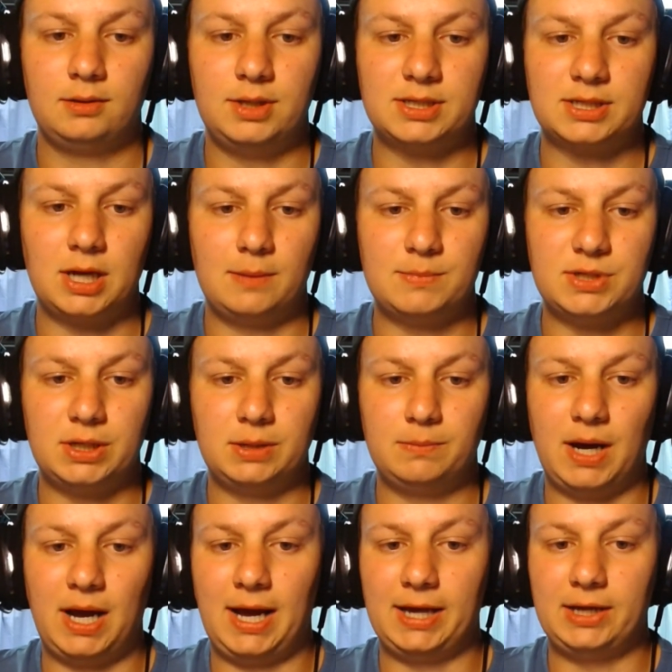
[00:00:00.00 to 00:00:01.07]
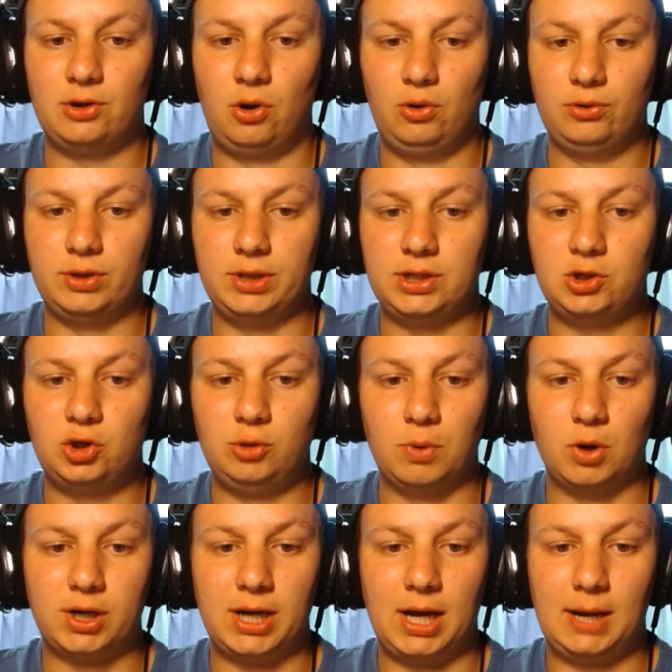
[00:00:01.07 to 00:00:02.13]
This comes in behind only
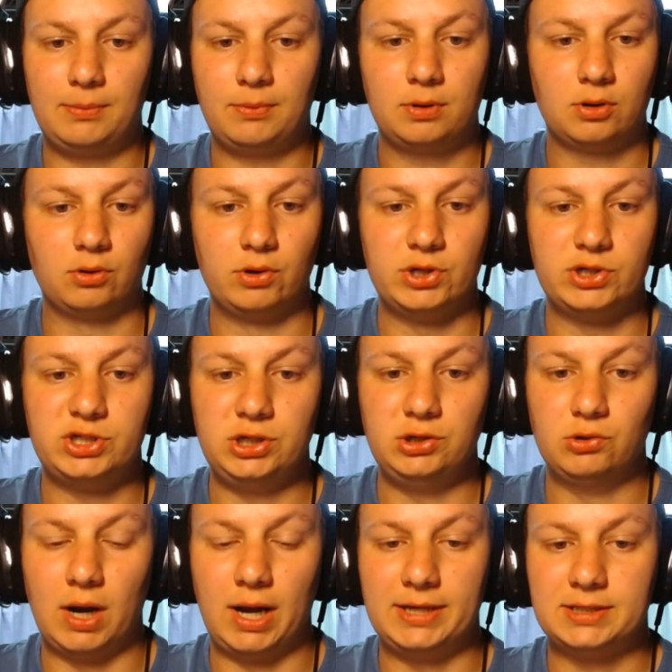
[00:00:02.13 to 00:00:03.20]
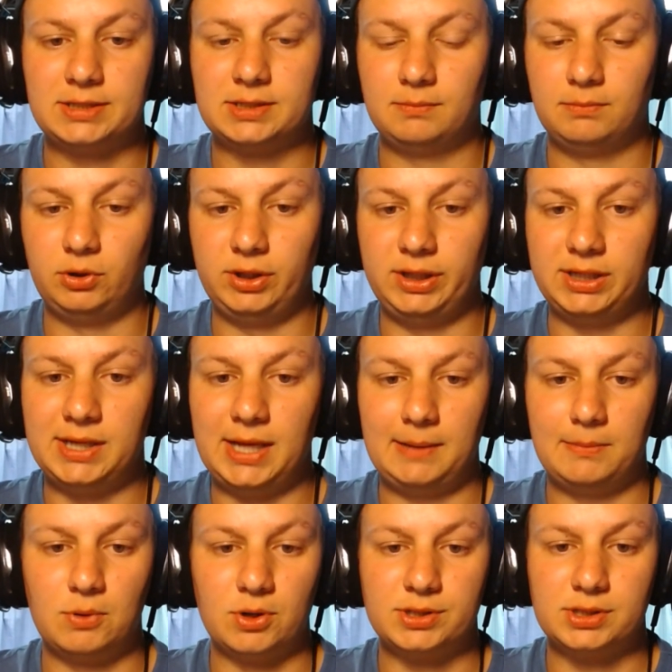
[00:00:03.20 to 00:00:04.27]
Cooper Kupp, Rashee Rice, Malik
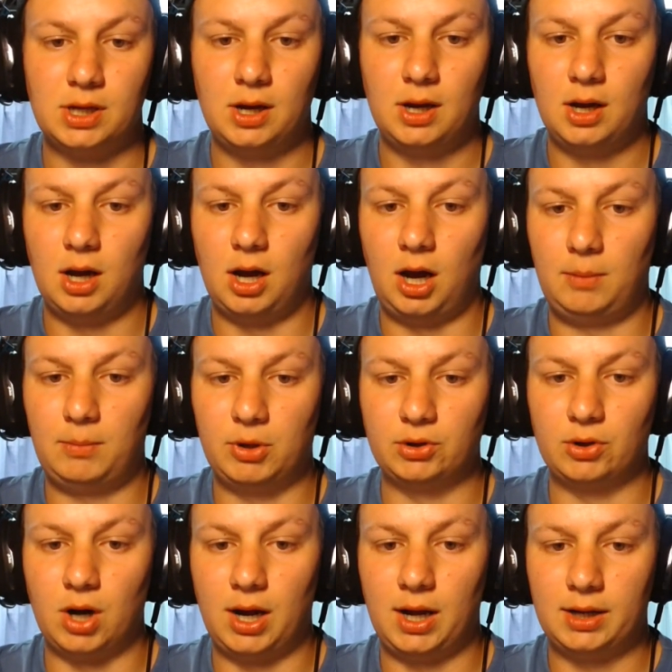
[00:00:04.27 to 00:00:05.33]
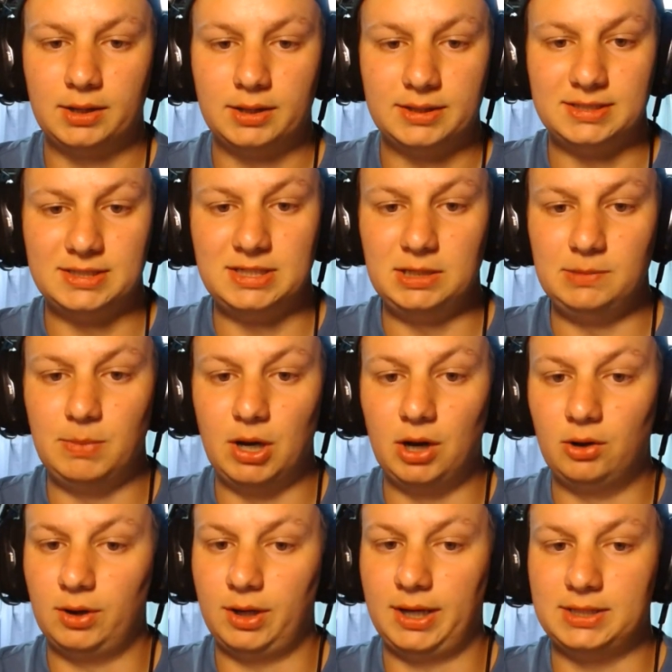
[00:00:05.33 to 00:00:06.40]
Neighbors, Amon-Ra,
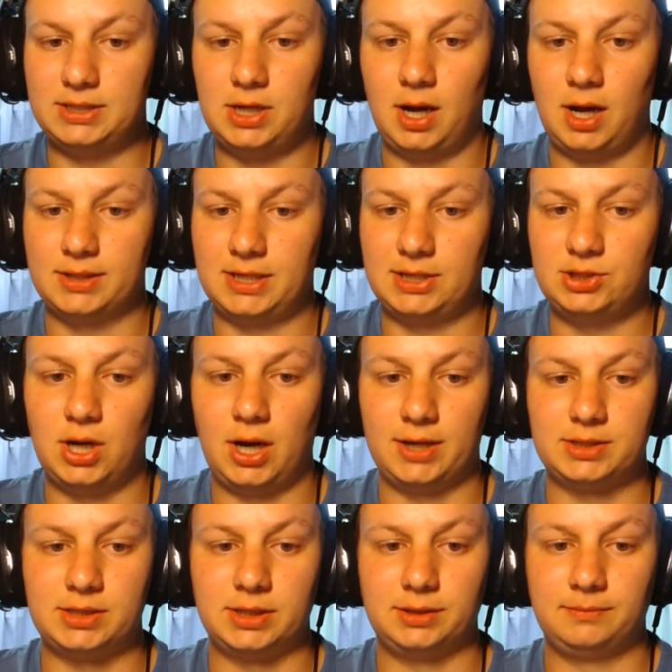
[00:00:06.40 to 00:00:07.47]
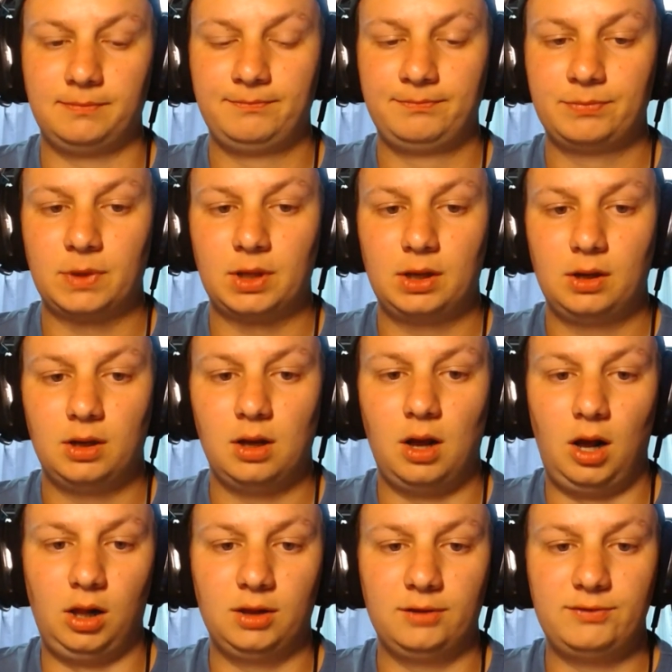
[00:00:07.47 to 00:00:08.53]
Debo, and Deontay Johnson.
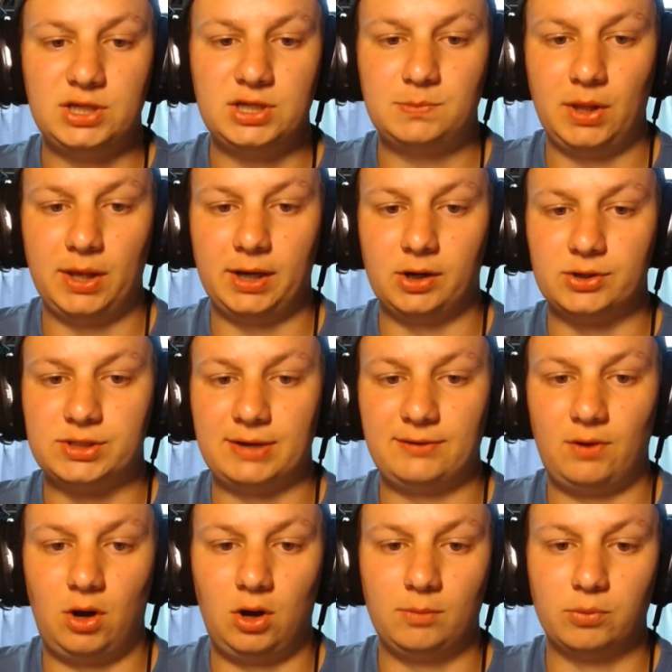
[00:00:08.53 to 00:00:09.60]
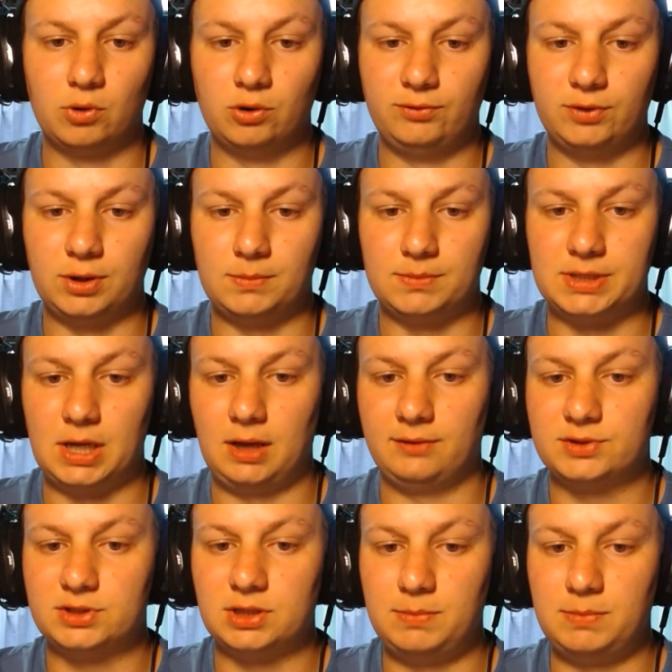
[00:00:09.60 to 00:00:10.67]
All of these players have all proven
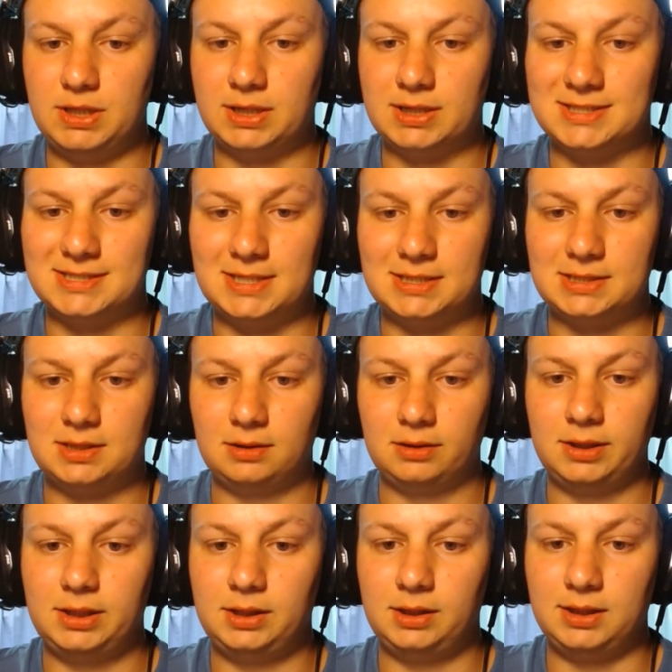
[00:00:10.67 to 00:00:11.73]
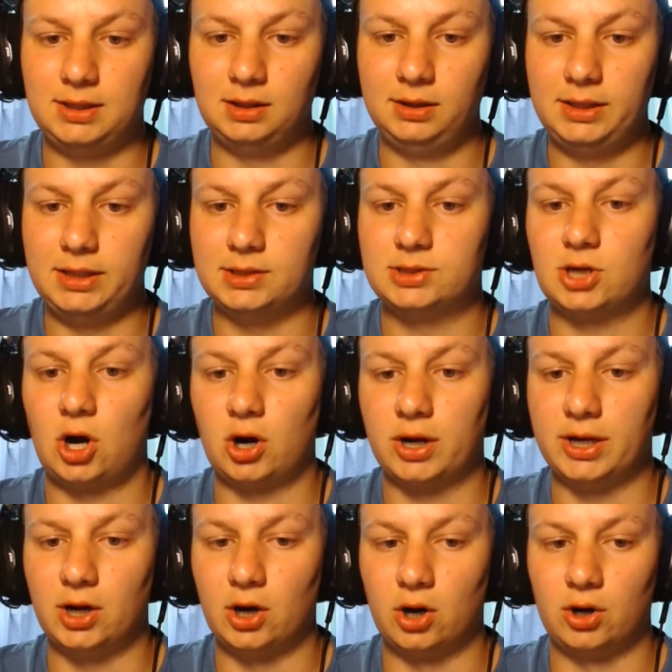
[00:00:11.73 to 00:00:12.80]
themselves to be consistently elite
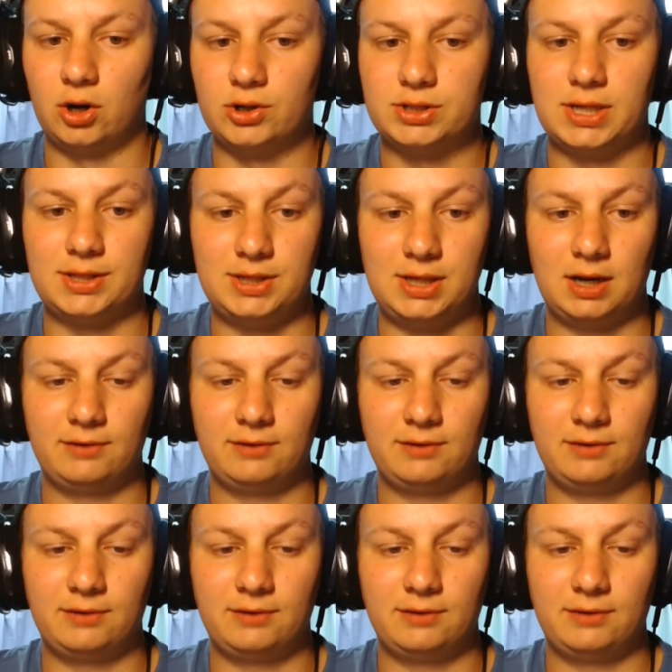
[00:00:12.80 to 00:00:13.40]
target earners at the